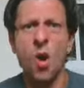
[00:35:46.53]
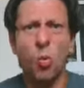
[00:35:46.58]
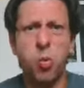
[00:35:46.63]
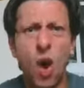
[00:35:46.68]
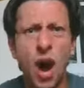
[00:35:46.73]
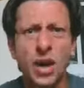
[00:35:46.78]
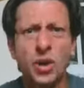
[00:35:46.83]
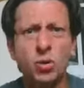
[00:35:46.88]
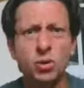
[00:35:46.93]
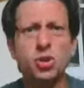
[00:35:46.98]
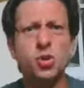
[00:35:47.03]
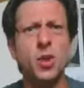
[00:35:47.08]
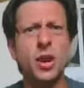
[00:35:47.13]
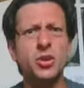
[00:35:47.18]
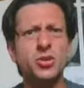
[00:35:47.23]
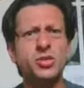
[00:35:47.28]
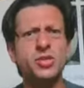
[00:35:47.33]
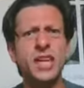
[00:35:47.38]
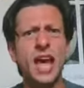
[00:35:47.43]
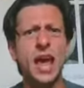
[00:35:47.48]
Why don't you
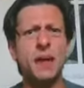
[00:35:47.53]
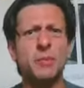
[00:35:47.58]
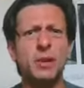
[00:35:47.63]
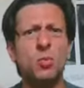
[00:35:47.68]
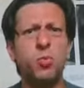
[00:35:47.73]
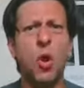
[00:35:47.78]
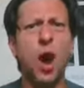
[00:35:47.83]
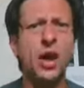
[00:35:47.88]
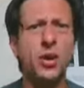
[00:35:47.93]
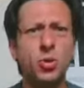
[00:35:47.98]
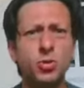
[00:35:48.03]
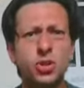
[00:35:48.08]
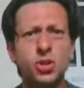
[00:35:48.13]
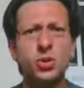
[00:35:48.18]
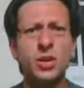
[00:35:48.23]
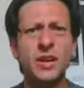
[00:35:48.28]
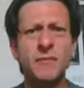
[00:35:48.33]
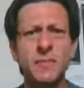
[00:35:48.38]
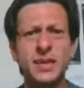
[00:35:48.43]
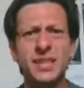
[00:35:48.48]
understand me? Why don't
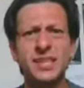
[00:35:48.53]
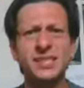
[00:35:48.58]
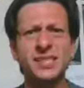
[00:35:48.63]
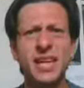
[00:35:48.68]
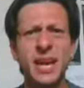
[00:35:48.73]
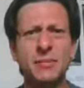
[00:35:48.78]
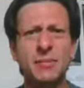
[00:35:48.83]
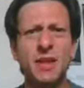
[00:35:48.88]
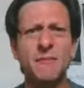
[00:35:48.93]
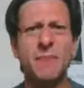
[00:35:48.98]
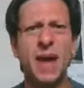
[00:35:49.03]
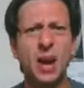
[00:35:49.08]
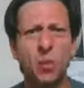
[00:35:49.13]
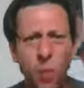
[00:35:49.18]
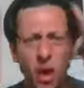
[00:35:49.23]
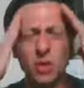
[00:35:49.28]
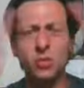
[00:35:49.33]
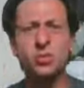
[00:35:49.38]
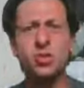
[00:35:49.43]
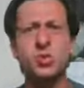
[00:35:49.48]
you give me the same love back?
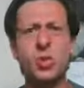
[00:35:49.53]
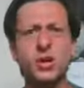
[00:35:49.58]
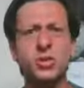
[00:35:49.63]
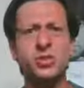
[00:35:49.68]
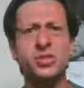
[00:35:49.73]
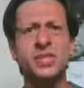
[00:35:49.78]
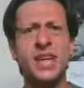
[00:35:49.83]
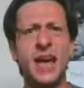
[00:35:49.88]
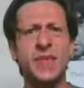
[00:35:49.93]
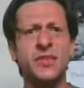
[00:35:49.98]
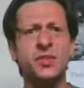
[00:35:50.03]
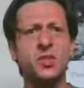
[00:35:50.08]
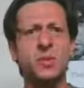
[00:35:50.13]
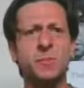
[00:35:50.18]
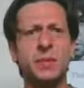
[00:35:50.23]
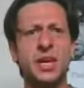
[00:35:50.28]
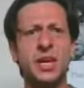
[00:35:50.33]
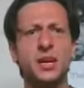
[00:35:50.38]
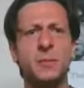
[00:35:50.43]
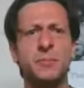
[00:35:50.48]
Why don't you understand that you're
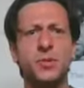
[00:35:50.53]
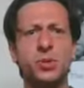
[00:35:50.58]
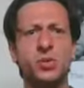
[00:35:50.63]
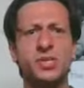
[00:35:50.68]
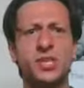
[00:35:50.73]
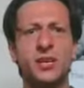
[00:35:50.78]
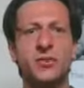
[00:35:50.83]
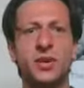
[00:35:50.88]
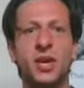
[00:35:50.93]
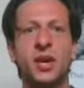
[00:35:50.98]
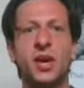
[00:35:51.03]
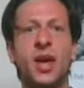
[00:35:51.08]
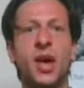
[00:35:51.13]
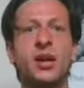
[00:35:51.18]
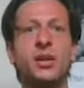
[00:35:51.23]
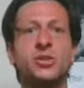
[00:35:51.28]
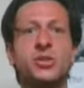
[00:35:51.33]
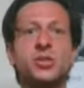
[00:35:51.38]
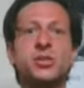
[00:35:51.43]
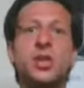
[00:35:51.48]
being abusive?
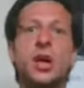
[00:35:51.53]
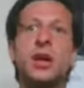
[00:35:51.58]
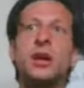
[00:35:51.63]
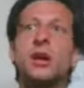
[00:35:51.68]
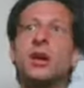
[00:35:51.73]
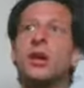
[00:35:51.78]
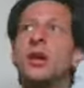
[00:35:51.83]
And he's just like,